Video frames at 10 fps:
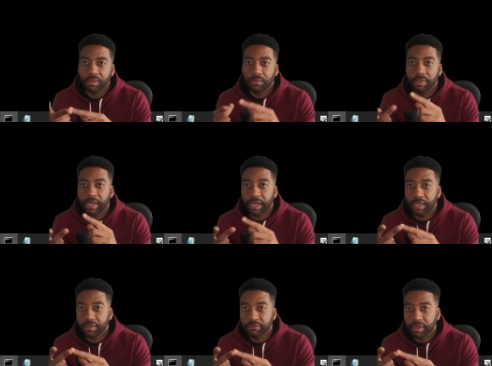We added
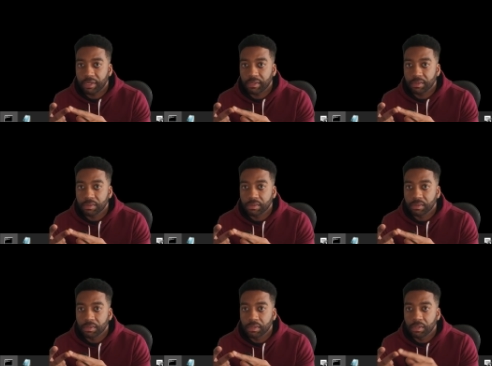a file.
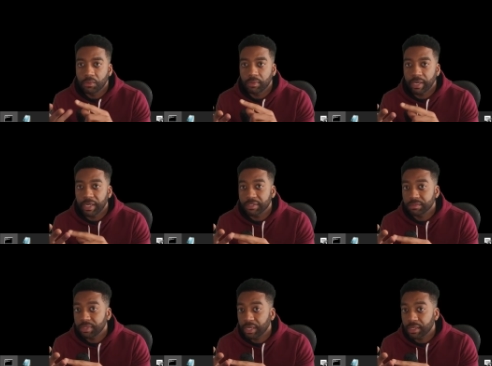We added some
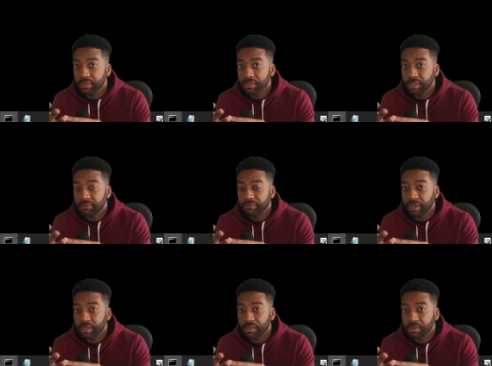text to that
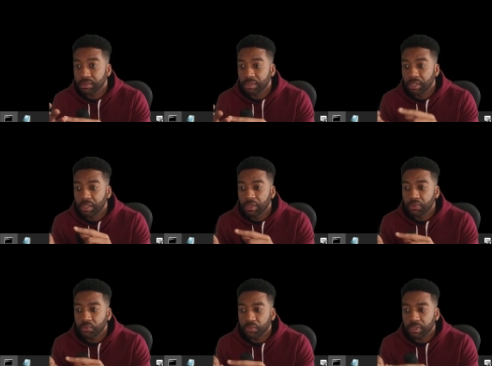file.
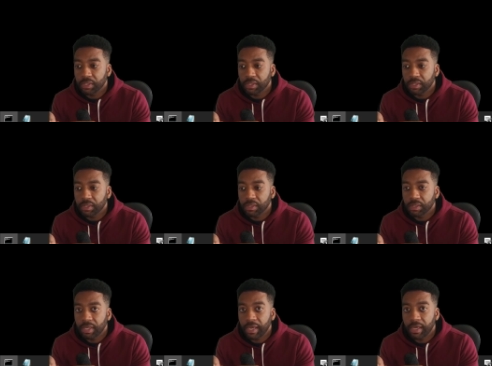We
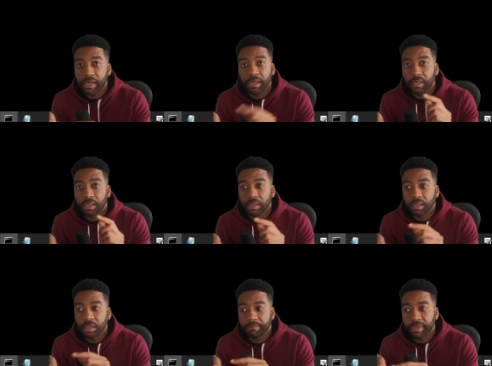
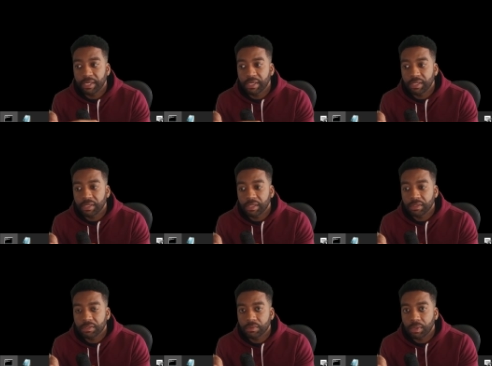committed it
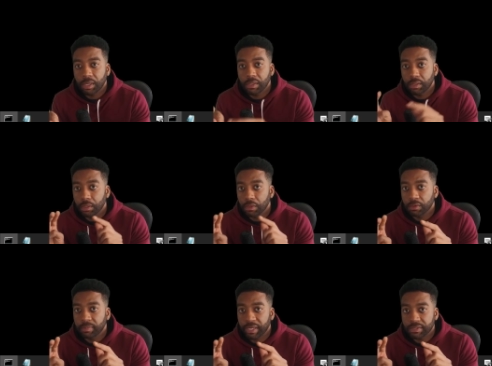into our local
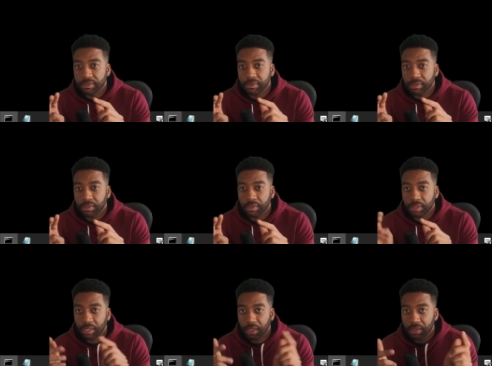repository,
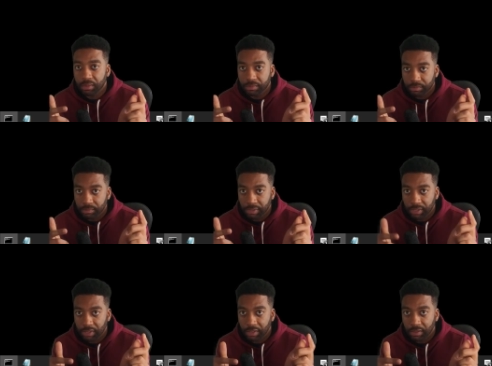not the
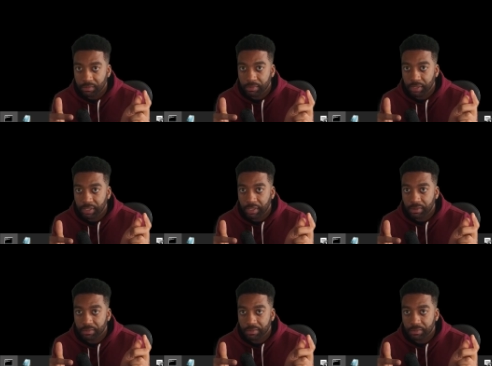GitHub account.